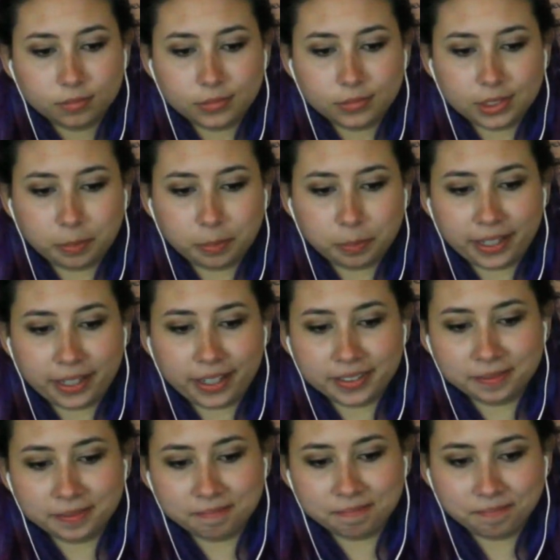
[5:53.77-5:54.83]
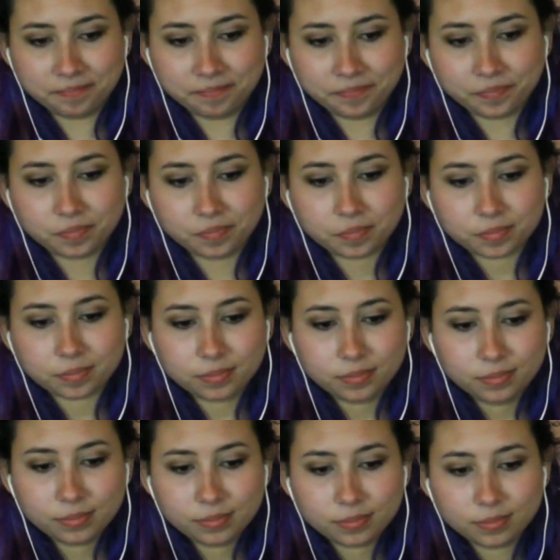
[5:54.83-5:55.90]
The pen.
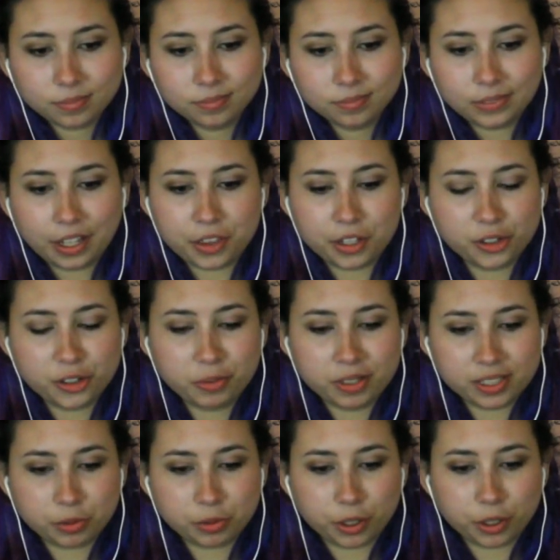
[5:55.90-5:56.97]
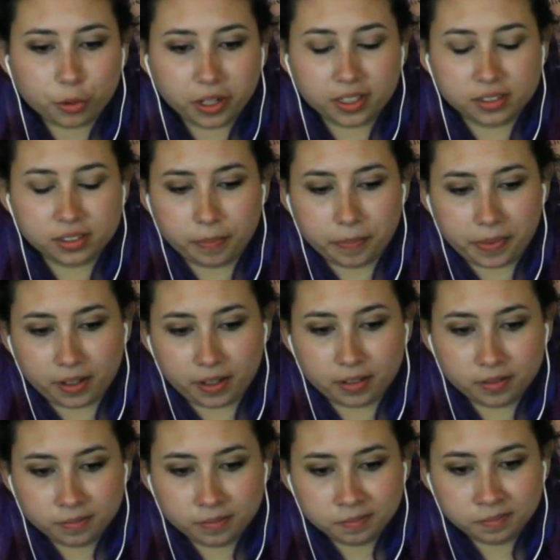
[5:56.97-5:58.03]
I thought she was recording something.
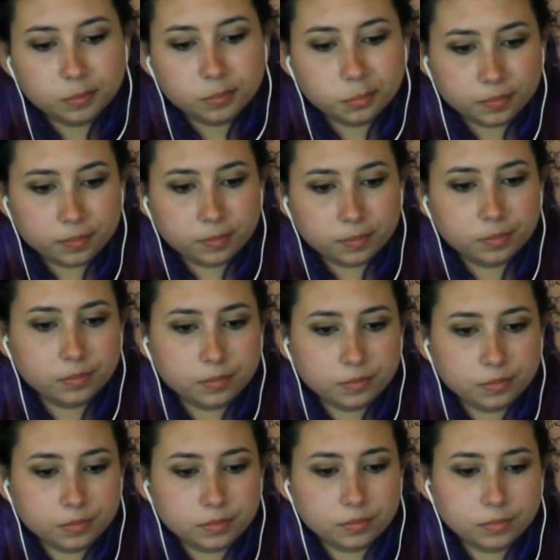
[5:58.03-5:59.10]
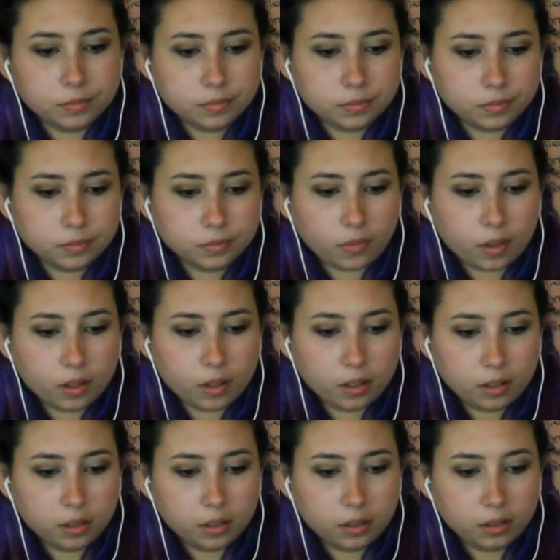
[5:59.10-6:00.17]
And this your girl needs all
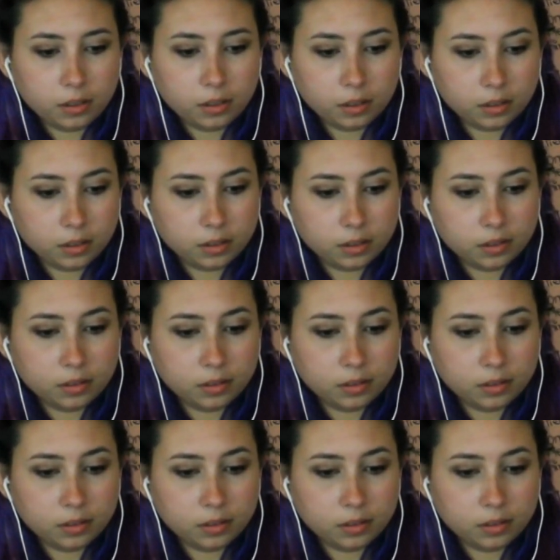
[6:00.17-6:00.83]
the help she can get.